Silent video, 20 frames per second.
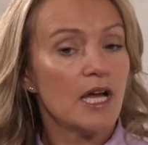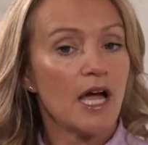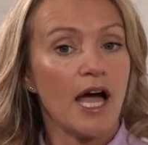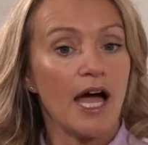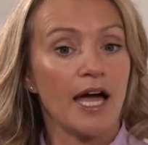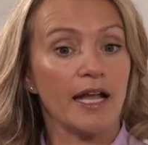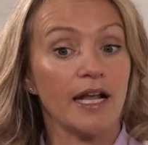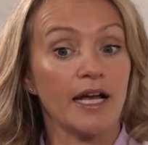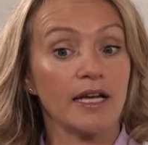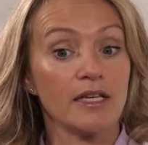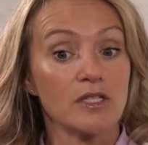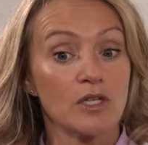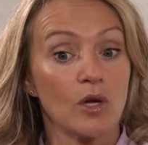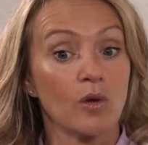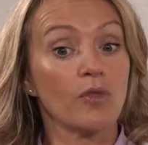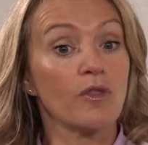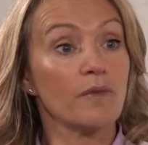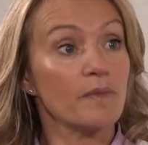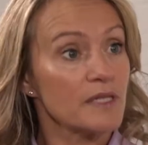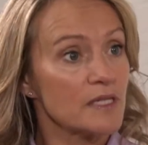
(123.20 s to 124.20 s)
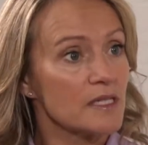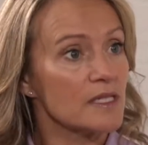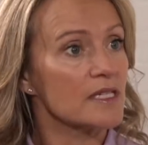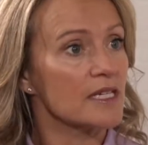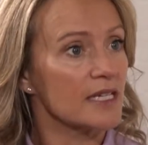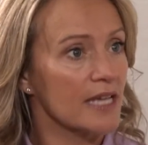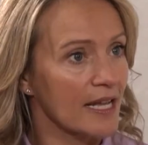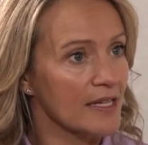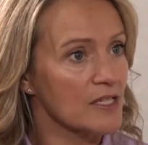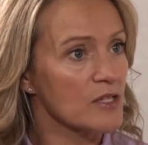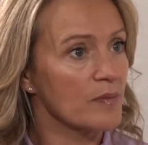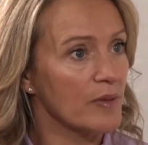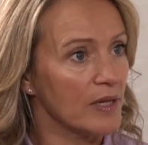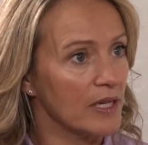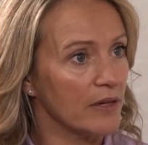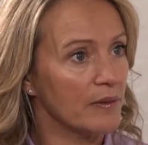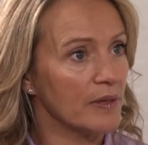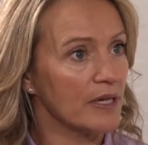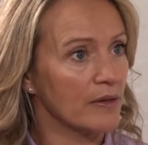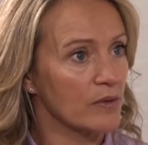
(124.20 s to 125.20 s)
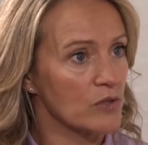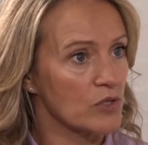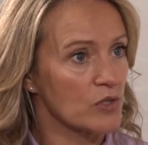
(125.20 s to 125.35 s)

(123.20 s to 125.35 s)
And I sold the business to Caterpillar when I was